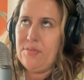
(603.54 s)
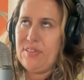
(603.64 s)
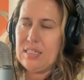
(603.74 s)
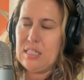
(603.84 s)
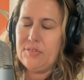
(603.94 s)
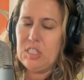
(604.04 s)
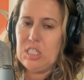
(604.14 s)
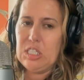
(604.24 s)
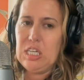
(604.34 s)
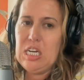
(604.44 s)

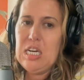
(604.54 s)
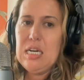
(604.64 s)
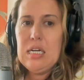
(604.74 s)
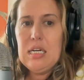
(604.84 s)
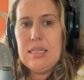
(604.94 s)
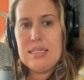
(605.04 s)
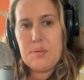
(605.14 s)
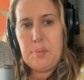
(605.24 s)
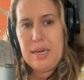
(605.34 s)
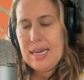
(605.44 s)
festival this
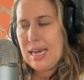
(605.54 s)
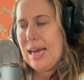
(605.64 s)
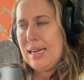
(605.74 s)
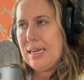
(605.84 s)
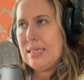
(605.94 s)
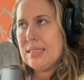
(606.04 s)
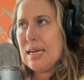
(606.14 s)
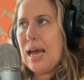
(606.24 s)
weekend,